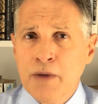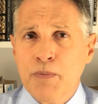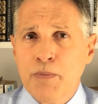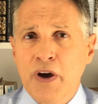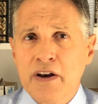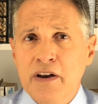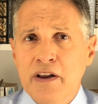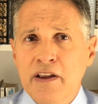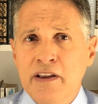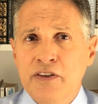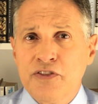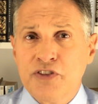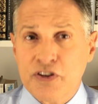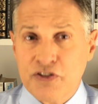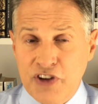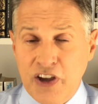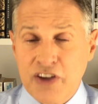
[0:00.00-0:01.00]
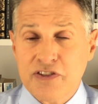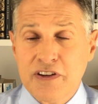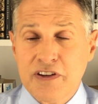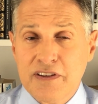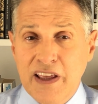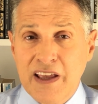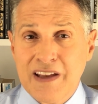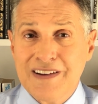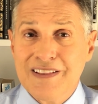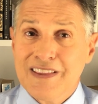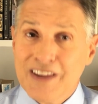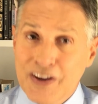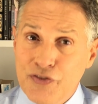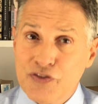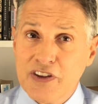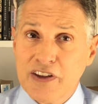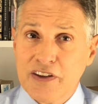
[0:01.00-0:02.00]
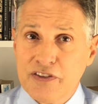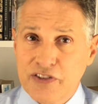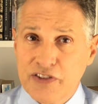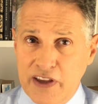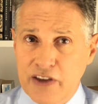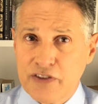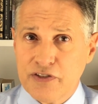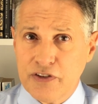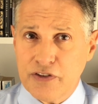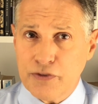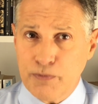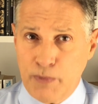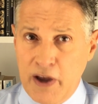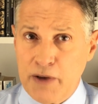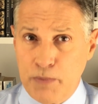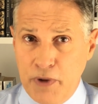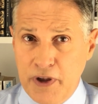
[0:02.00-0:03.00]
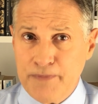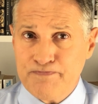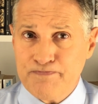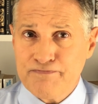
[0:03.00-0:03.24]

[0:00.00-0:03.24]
but it suggested that lifting sanctions might be.